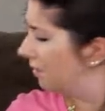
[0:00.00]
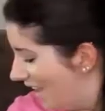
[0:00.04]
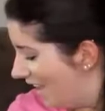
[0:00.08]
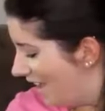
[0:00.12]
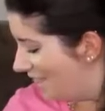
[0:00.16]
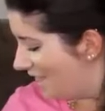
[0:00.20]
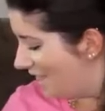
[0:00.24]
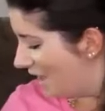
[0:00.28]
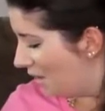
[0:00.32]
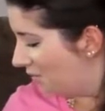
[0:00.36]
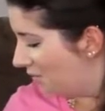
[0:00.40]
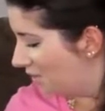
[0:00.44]

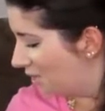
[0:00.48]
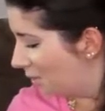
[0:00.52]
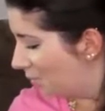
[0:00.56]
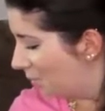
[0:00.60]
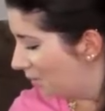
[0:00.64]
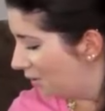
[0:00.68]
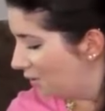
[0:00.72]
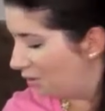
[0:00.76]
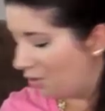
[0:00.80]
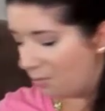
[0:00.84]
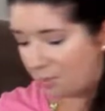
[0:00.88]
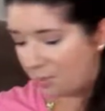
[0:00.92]
And that was a
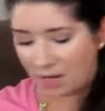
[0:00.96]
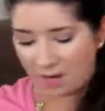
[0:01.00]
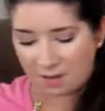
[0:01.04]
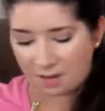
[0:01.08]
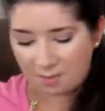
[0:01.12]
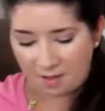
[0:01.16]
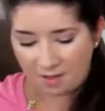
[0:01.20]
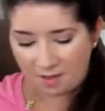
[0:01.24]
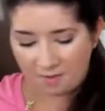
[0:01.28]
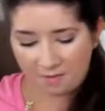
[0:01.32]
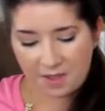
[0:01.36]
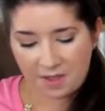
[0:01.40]
blueberry
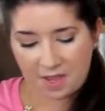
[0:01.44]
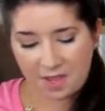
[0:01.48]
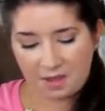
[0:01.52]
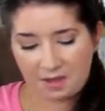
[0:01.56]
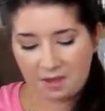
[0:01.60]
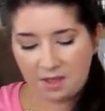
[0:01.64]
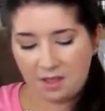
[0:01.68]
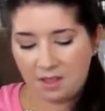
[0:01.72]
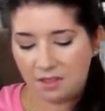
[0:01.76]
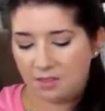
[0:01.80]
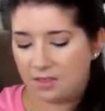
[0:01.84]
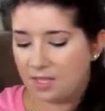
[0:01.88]

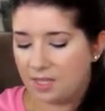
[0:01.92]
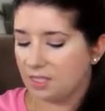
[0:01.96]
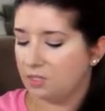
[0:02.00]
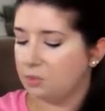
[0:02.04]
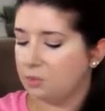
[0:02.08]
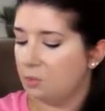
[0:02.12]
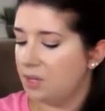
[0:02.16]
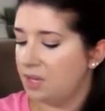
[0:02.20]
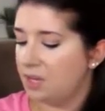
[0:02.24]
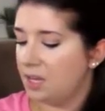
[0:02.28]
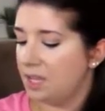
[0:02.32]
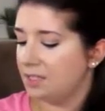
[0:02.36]
muffin.
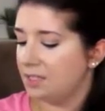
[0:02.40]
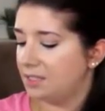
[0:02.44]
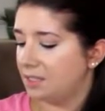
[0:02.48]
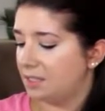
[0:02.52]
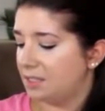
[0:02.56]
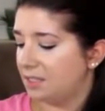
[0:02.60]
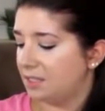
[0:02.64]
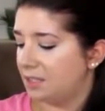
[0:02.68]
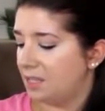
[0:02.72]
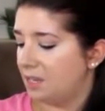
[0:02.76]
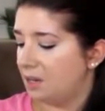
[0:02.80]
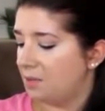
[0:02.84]
This one is
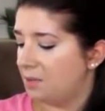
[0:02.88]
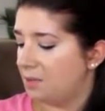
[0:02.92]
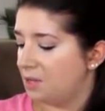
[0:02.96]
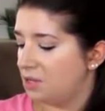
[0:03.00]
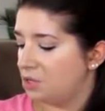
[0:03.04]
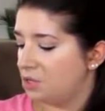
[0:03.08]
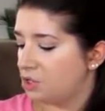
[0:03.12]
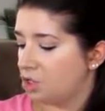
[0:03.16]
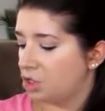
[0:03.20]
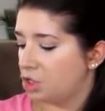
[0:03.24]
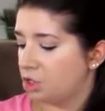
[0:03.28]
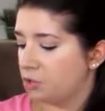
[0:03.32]
a
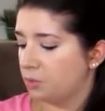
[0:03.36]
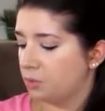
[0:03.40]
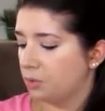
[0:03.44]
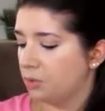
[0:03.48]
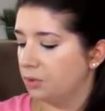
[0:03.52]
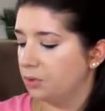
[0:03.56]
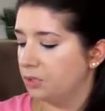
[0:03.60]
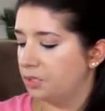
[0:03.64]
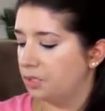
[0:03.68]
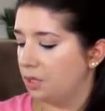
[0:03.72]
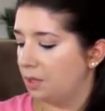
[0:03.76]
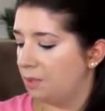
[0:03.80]
cinnamon
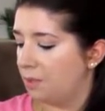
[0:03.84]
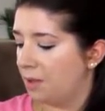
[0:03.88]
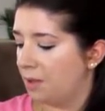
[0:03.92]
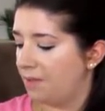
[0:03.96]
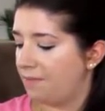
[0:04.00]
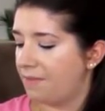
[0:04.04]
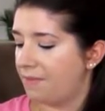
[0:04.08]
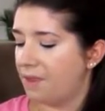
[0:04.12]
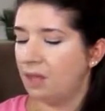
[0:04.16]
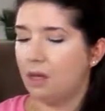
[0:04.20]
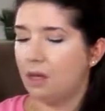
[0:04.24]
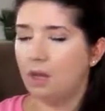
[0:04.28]
streusel
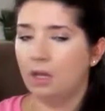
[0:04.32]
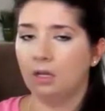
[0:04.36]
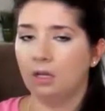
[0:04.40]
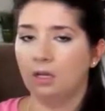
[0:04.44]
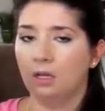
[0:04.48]
muffin.